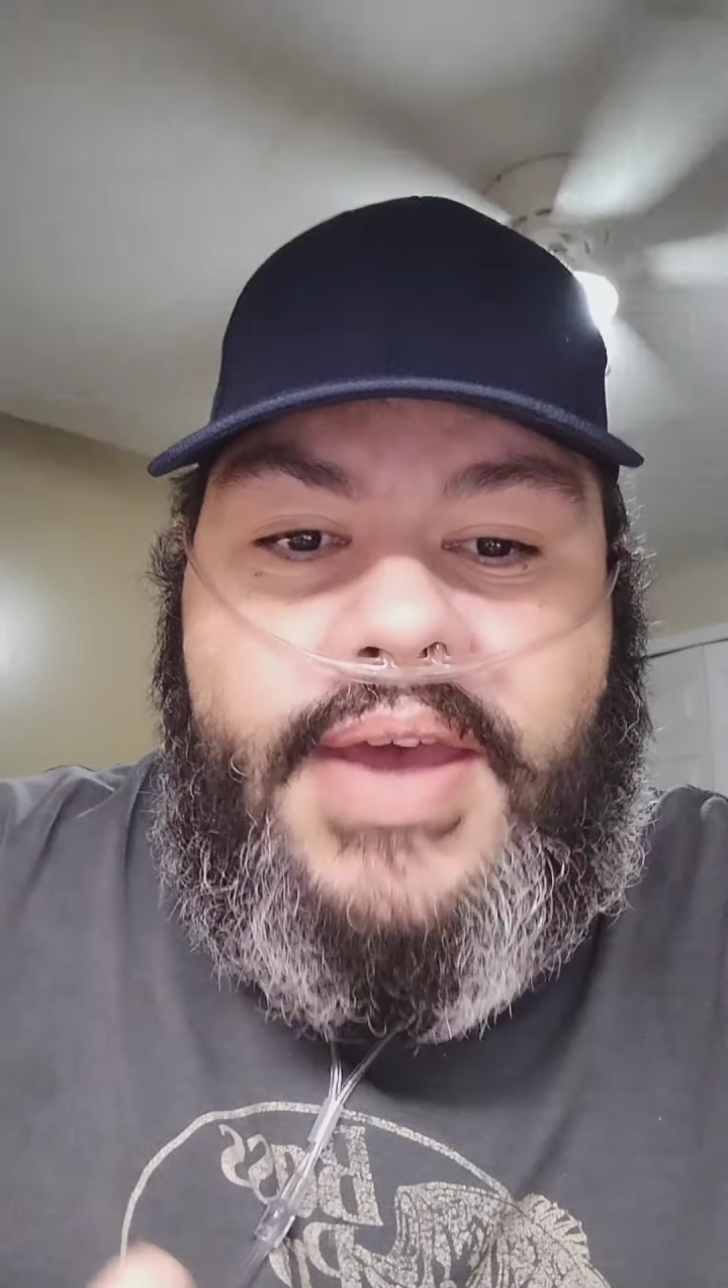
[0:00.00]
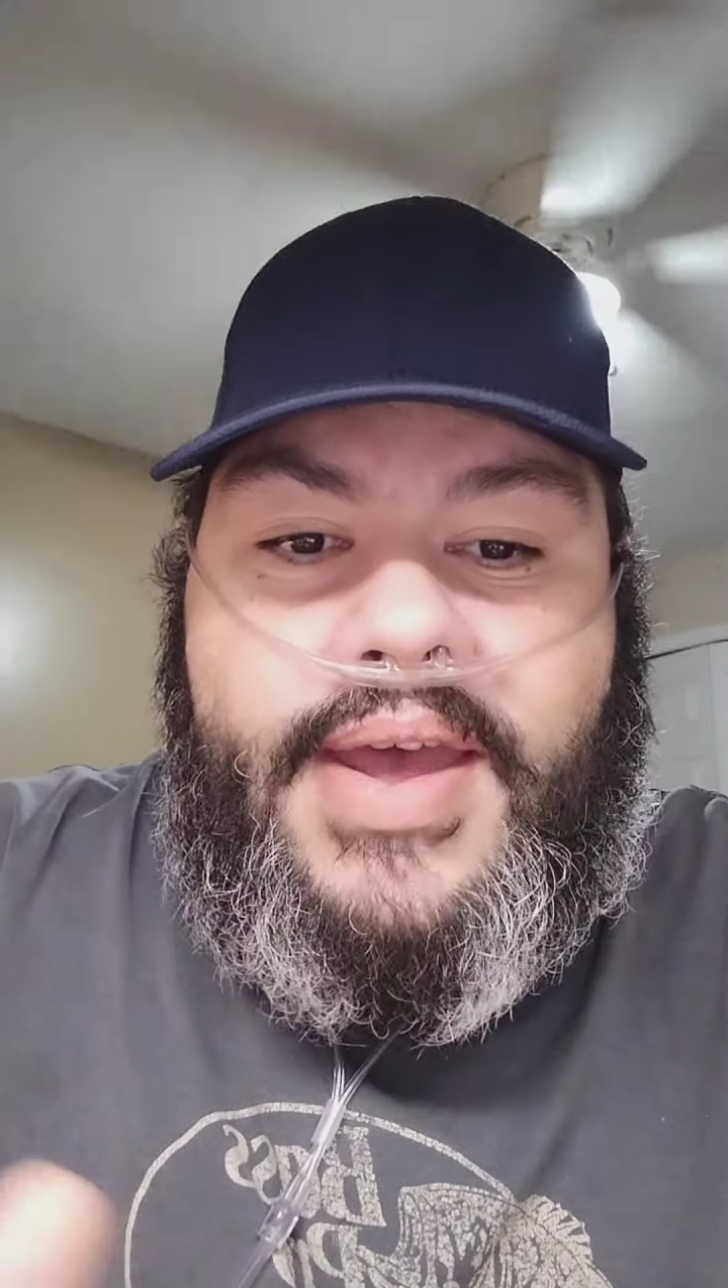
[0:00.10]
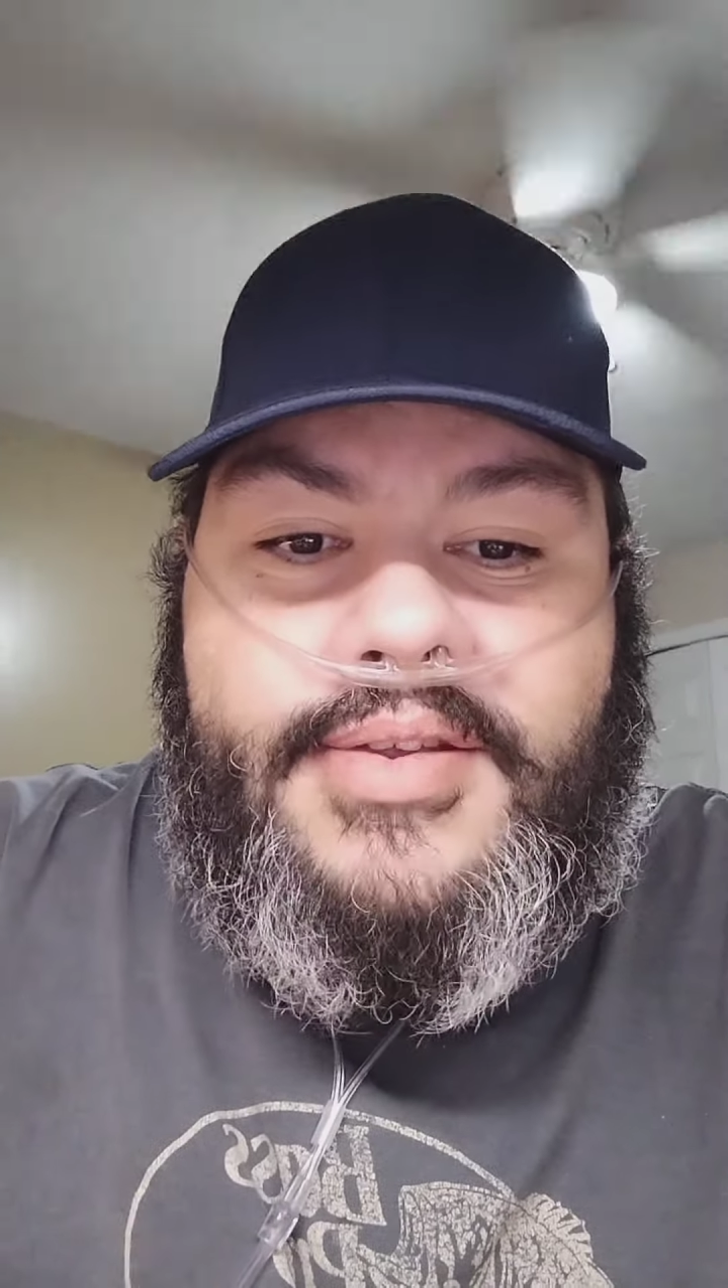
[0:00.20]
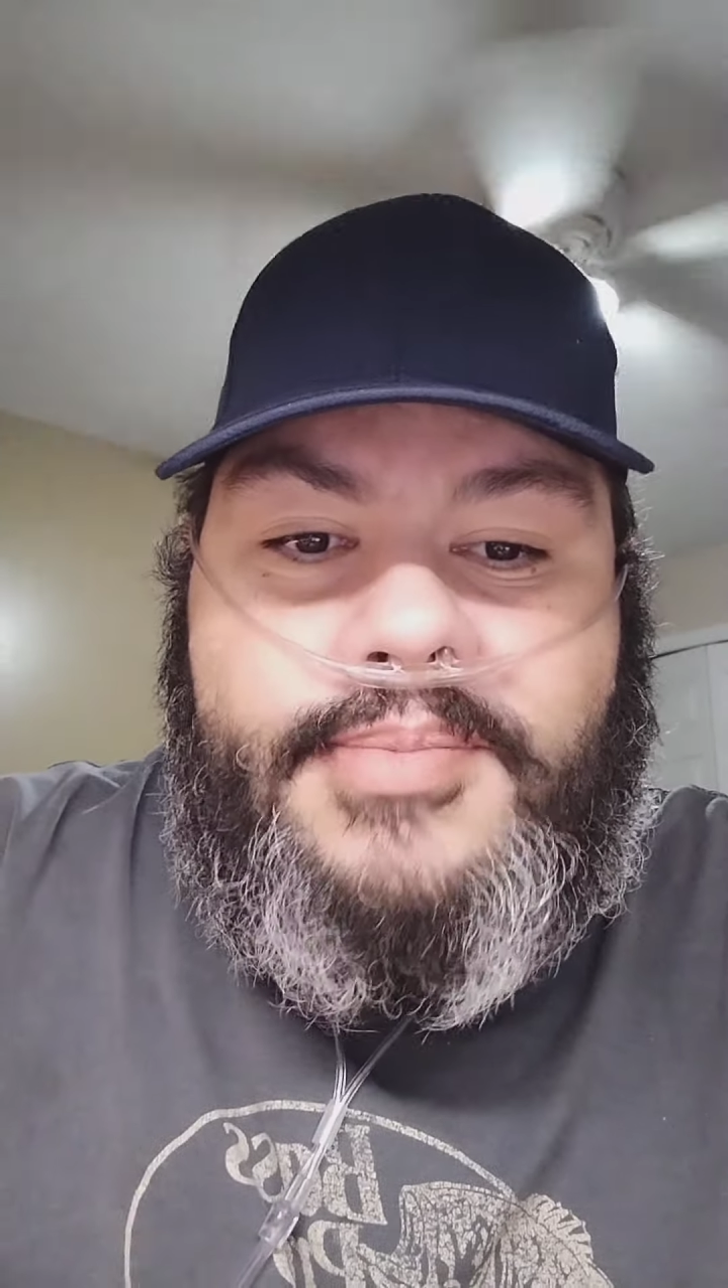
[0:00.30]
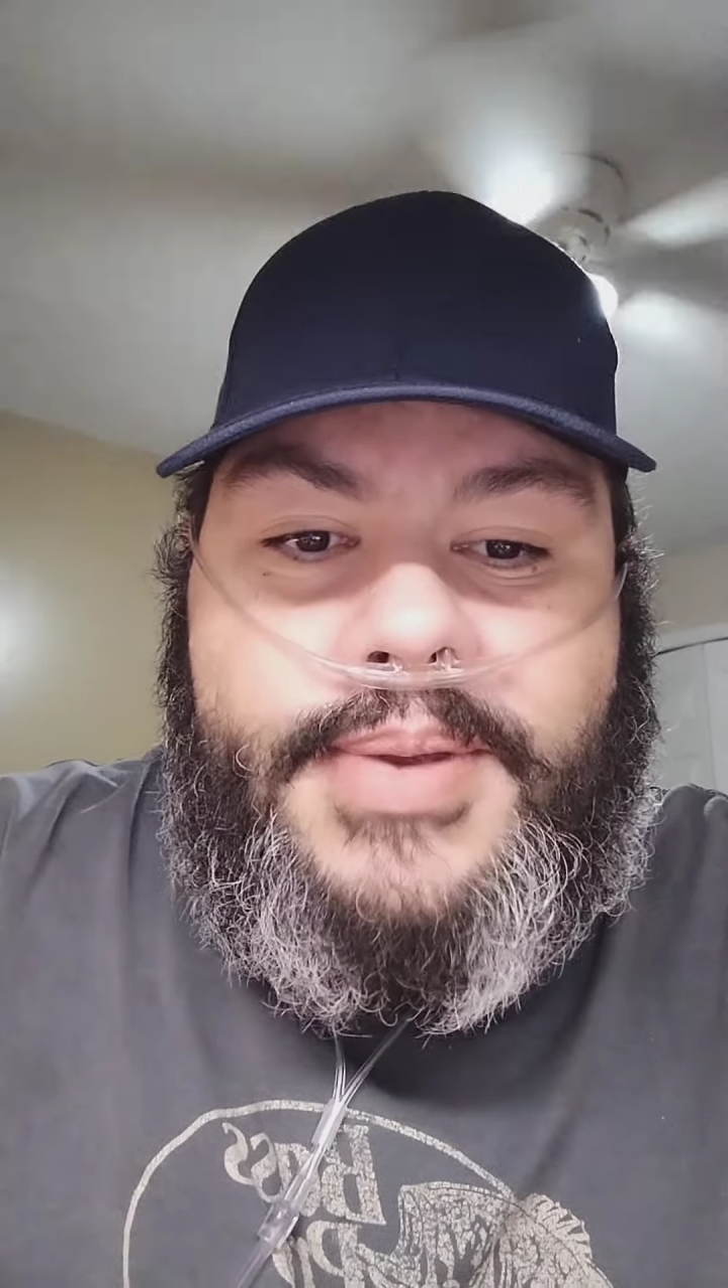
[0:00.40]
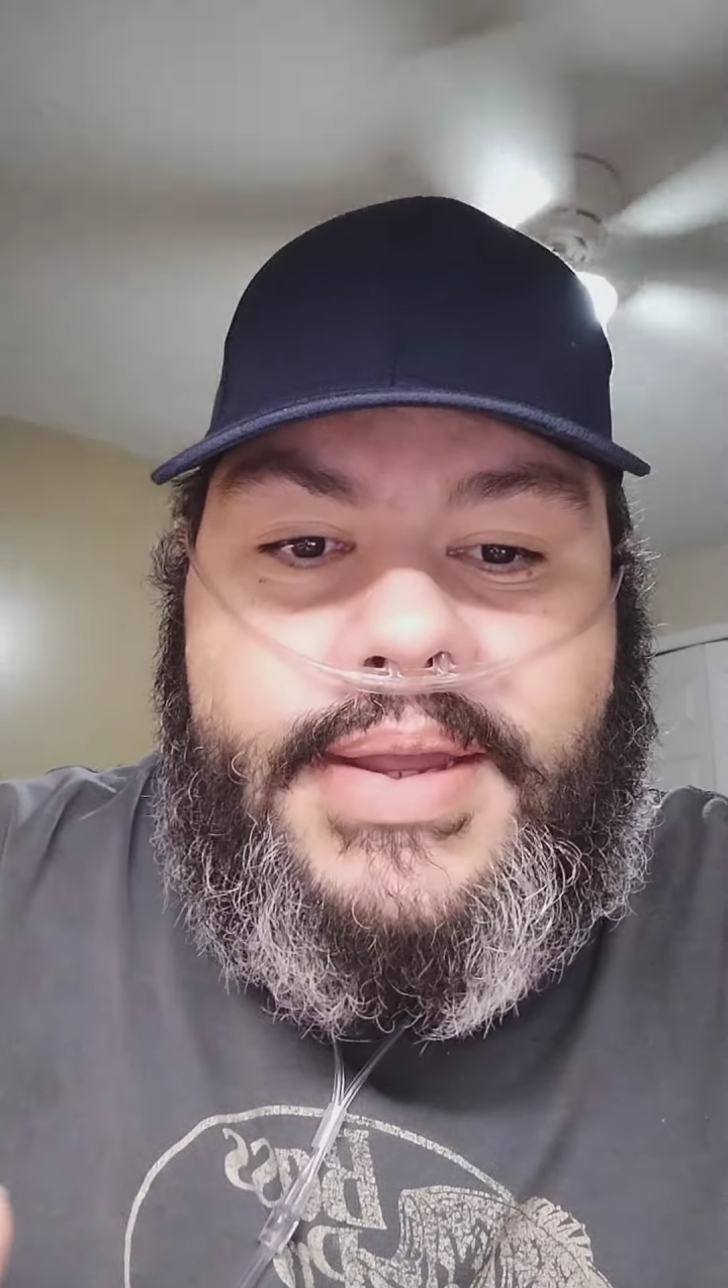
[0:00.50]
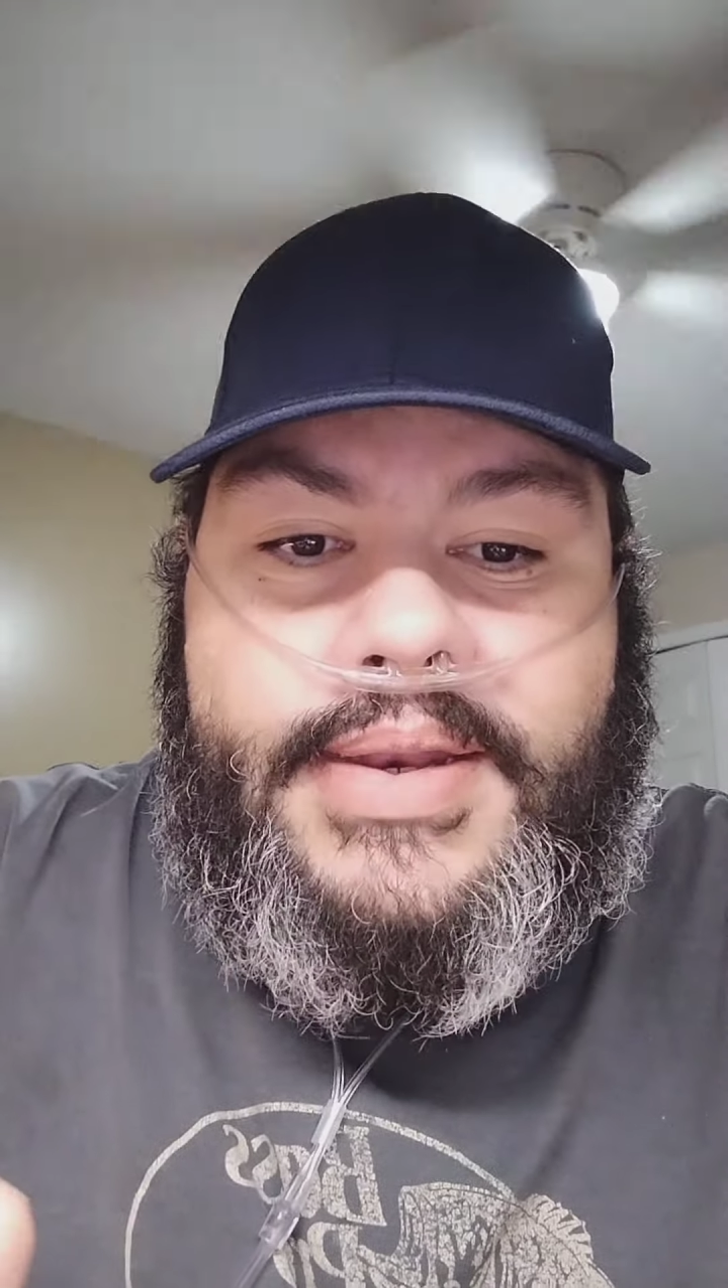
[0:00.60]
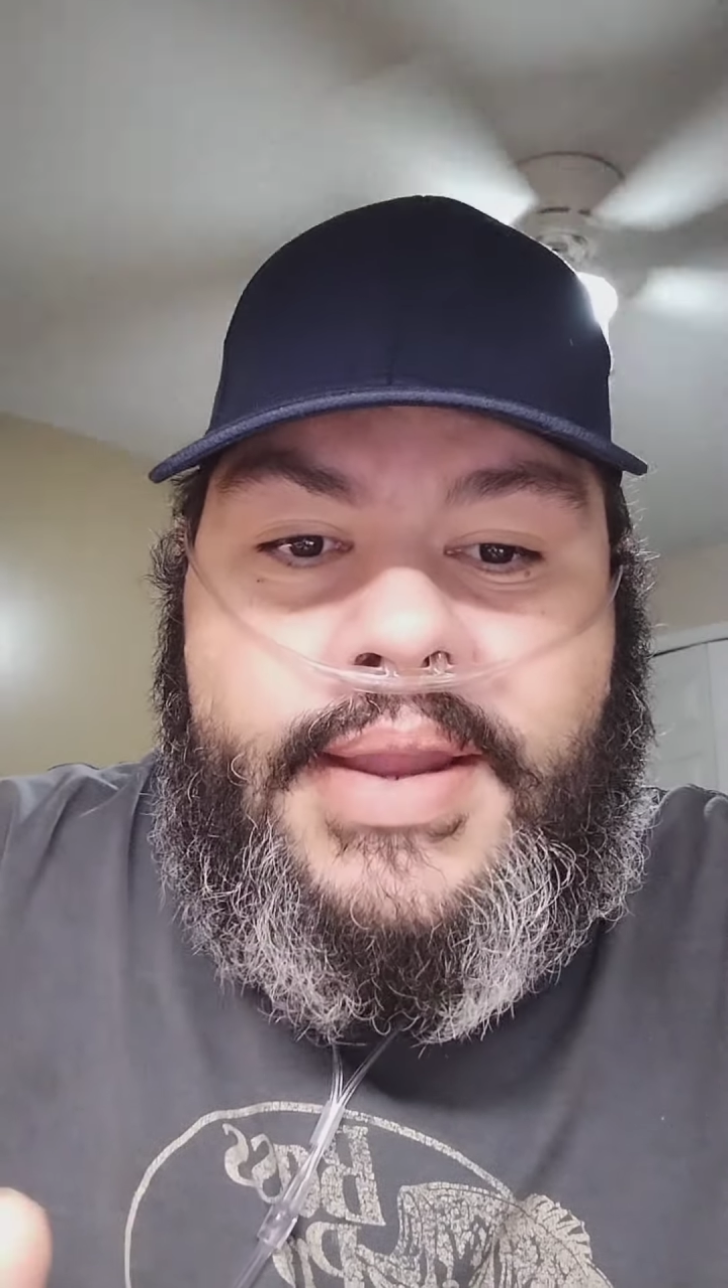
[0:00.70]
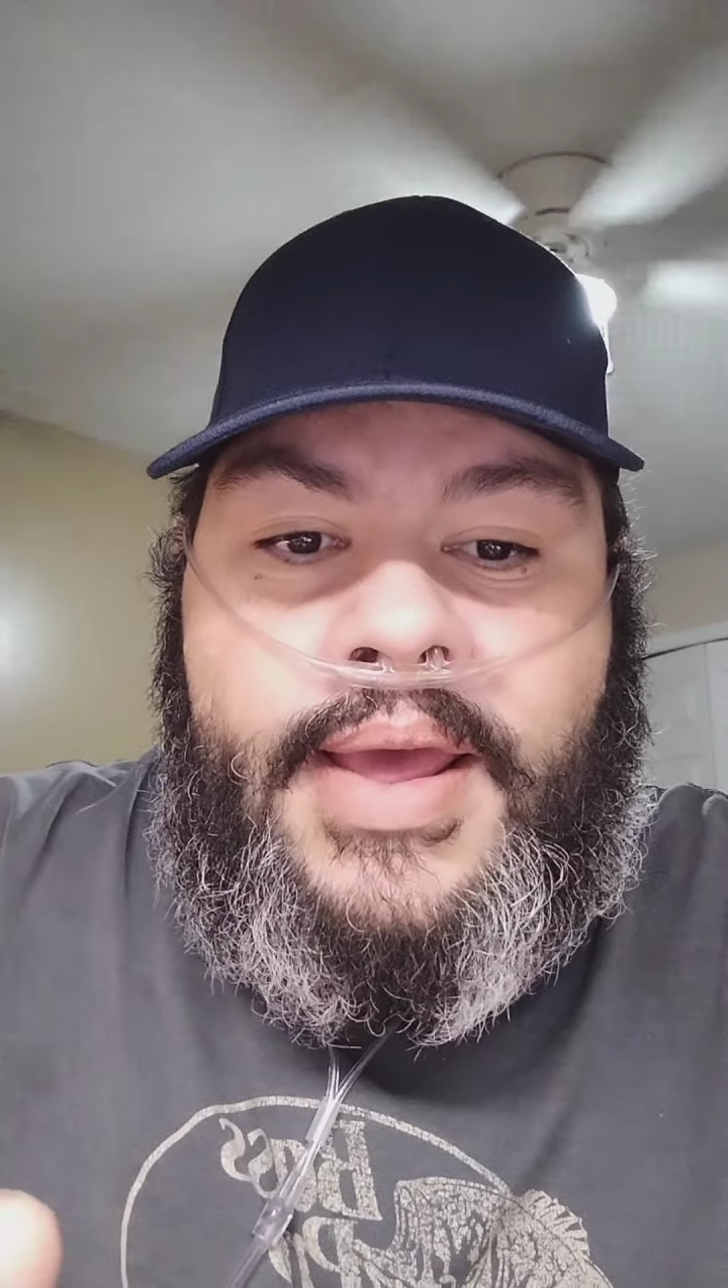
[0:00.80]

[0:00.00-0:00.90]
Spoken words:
has been